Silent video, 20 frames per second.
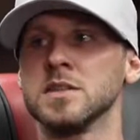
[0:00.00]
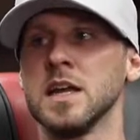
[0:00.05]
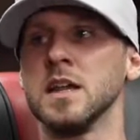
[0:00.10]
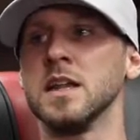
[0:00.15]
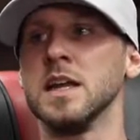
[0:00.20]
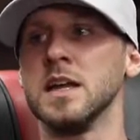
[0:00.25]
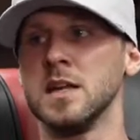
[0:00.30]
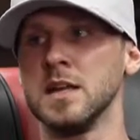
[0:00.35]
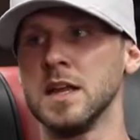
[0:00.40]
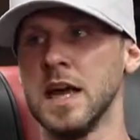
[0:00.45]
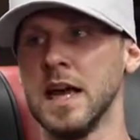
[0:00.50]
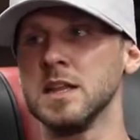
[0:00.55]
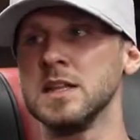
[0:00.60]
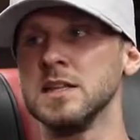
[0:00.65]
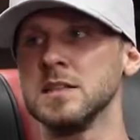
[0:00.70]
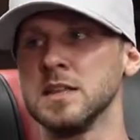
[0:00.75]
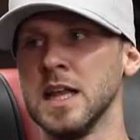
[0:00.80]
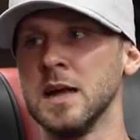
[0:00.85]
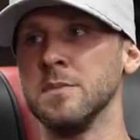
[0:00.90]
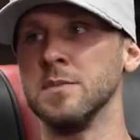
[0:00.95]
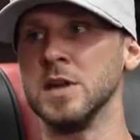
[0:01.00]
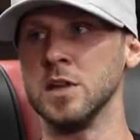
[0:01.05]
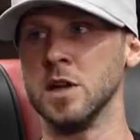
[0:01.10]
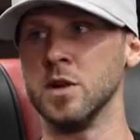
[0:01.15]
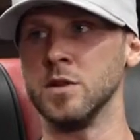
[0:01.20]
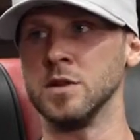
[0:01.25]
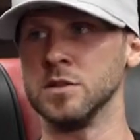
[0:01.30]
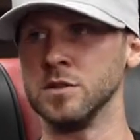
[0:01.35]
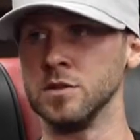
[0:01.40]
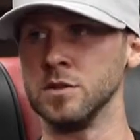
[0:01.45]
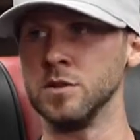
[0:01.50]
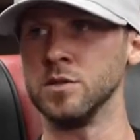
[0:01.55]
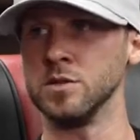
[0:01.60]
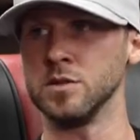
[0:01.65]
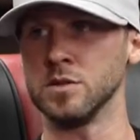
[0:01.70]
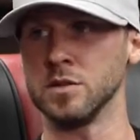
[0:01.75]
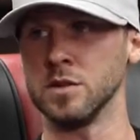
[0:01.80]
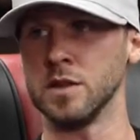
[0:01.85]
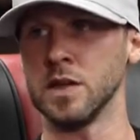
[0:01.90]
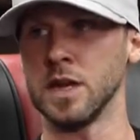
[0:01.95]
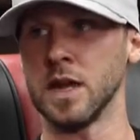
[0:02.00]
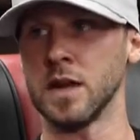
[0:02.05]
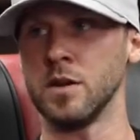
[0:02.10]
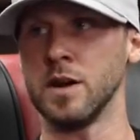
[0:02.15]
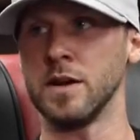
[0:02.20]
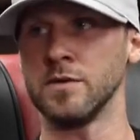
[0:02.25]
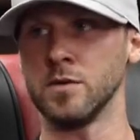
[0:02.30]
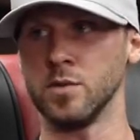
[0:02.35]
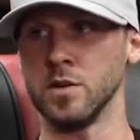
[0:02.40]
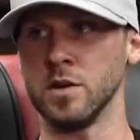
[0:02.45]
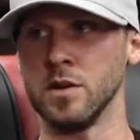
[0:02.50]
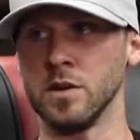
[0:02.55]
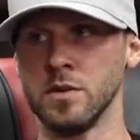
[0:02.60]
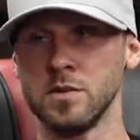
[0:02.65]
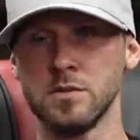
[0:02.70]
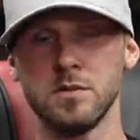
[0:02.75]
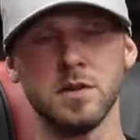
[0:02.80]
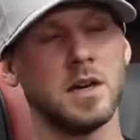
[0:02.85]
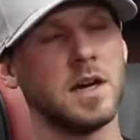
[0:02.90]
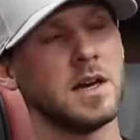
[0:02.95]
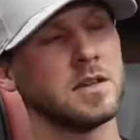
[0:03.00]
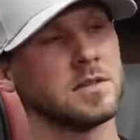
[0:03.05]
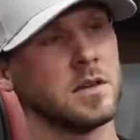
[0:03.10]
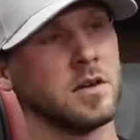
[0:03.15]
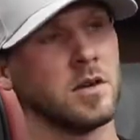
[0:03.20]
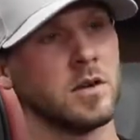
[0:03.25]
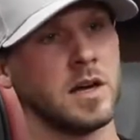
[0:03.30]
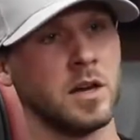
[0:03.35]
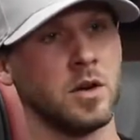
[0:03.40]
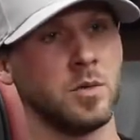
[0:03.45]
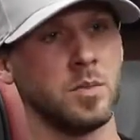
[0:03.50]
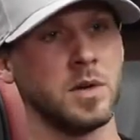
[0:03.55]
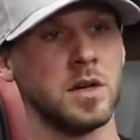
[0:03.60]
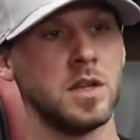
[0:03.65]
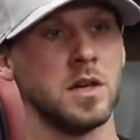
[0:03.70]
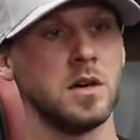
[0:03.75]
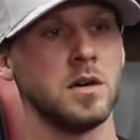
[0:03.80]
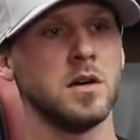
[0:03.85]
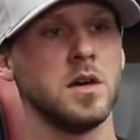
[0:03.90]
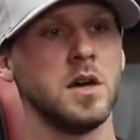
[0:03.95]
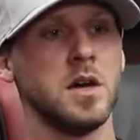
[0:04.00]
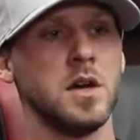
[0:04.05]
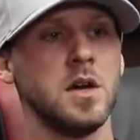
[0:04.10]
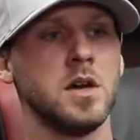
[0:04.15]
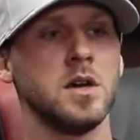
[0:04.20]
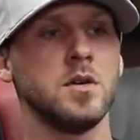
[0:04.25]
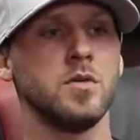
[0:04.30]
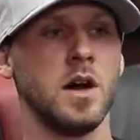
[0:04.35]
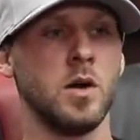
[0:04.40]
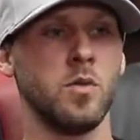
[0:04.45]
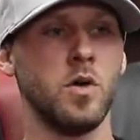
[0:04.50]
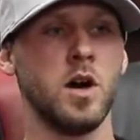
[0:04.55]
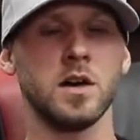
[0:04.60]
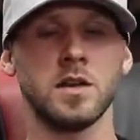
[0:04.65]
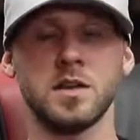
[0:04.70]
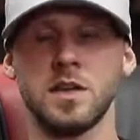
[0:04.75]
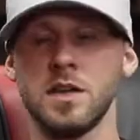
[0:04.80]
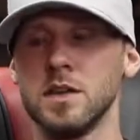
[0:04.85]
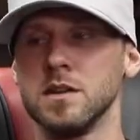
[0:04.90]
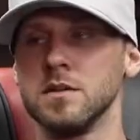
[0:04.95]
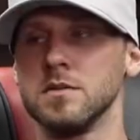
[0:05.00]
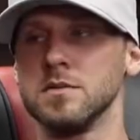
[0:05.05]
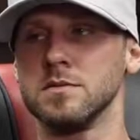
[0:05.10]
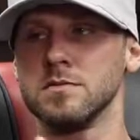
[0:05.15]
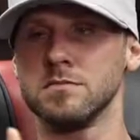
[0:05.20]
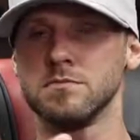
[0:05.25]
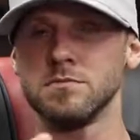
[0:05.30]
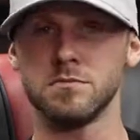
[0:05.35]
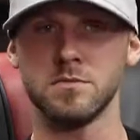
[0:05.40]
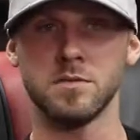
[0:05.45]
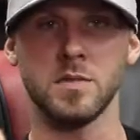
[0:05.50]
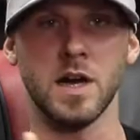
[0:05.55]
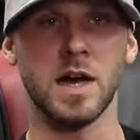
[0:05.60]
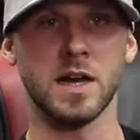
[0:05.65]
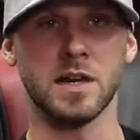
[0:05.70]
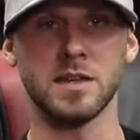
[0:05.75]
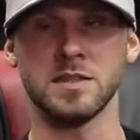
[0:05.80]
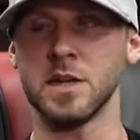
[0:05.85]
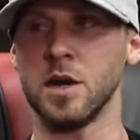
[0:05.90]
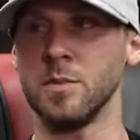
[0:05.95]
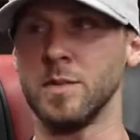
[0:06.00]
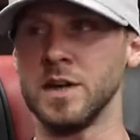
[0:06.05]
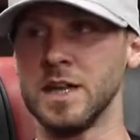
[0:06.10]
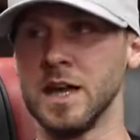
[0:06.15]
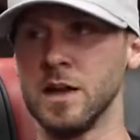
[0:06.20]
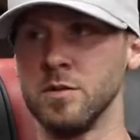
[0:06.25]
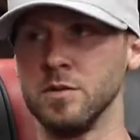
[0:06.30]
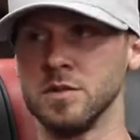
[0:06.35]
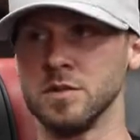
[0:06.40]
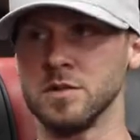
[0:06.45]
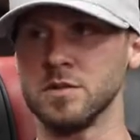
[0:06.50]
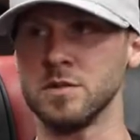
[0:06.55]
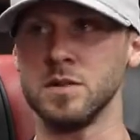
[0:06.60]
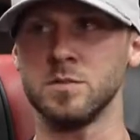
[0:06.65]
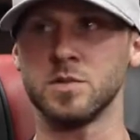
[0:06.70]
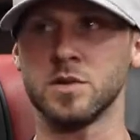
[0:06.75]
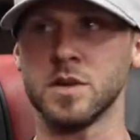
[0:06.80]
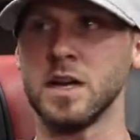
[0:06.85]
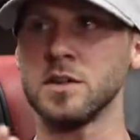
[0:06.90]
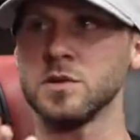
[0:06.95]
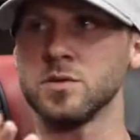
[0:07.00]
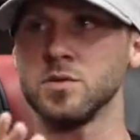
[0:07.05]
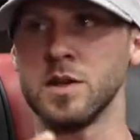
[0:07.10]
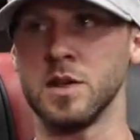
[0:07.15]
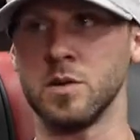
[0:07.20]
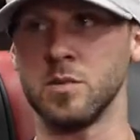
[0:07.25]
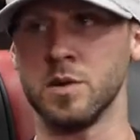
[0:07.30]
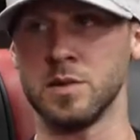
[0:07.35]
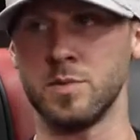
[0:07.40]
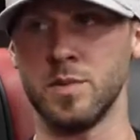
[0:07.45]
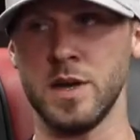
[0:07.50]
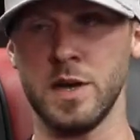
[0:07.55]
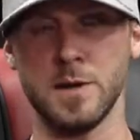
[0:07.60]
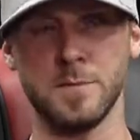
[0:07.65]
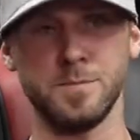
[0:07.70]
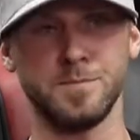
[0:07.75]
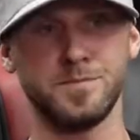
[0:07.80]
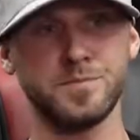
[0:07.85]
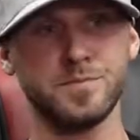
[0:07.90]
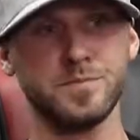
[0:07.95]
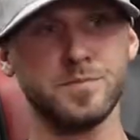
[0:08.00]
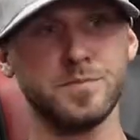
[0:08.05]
just at least let me know it's you so that I don't have to worry. I said, okay, no big deal. I walked in, I could tell my dad was asleep, so I just went in and went to bed.